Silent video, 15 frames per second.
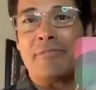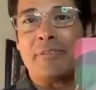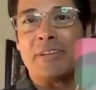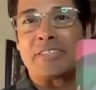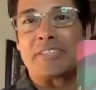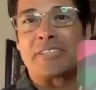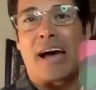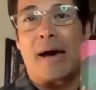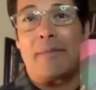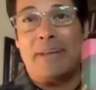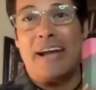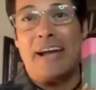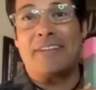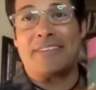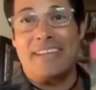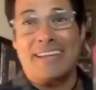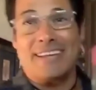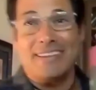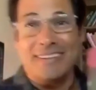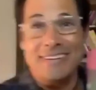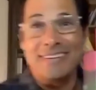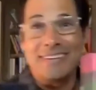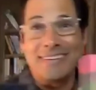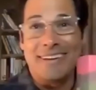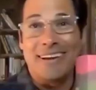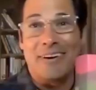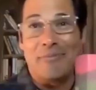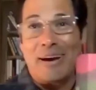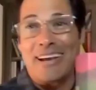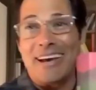This is top-down thinking.
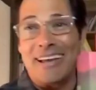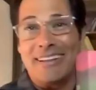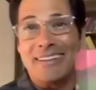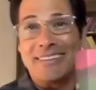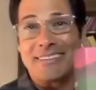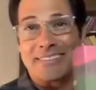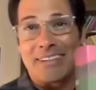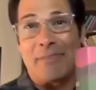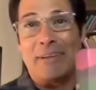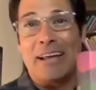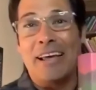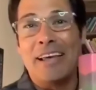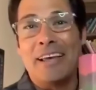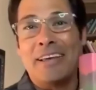Oh my God, this is top-down.